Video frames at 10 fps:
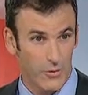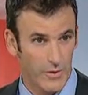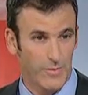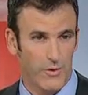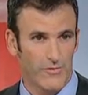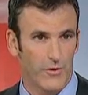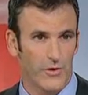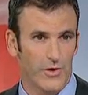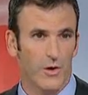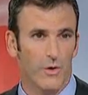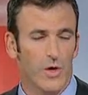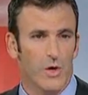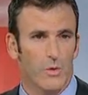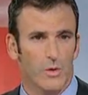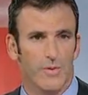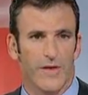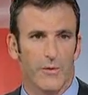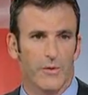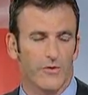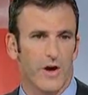equity portfolio, would be
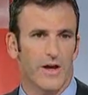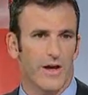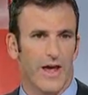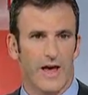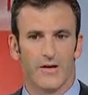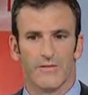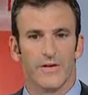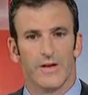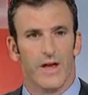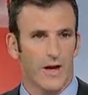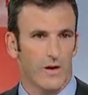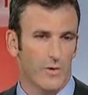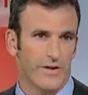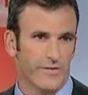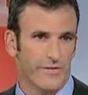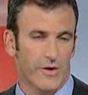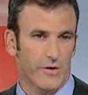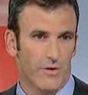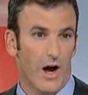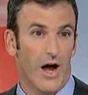they would try and have equities that
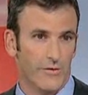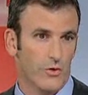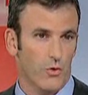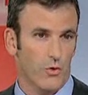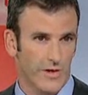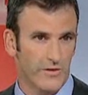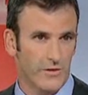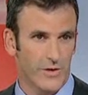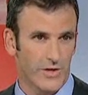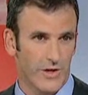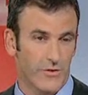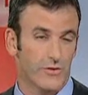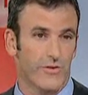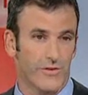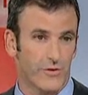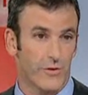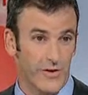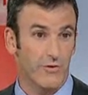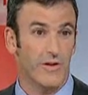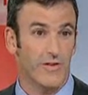are uncorrelated to each other to
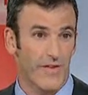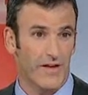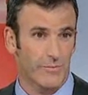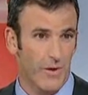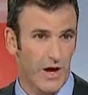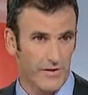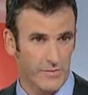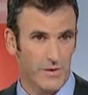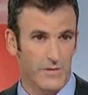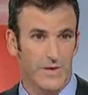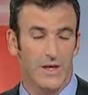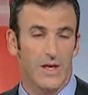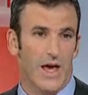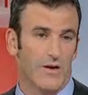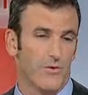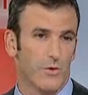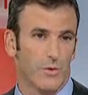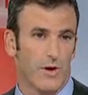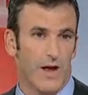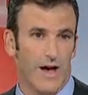the degree that that's possible. And if you
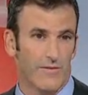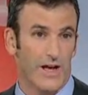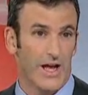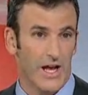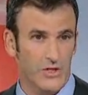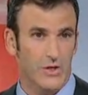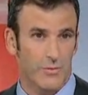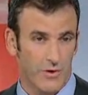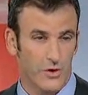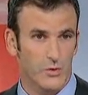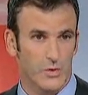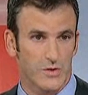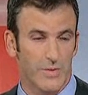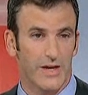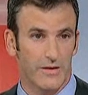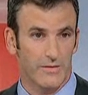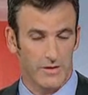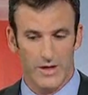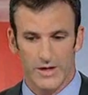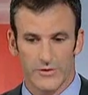were having a hedged approach, which many
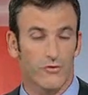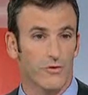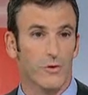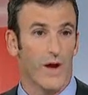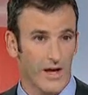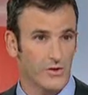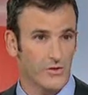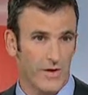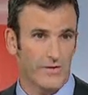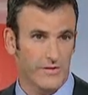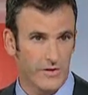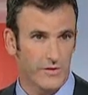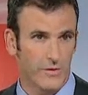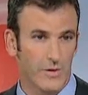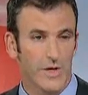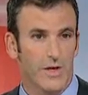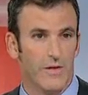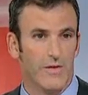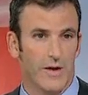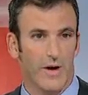true hedge funds do,
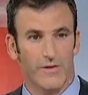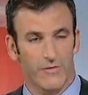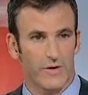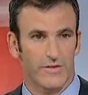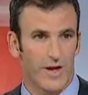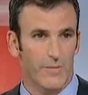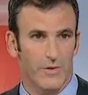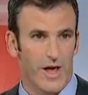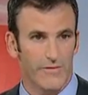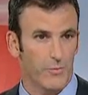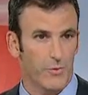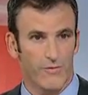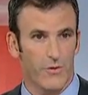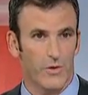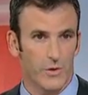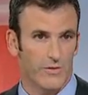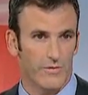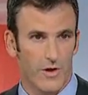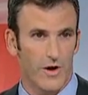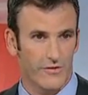they might, for example, have a portfolio
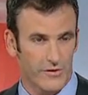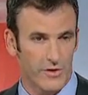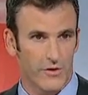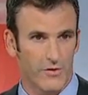of long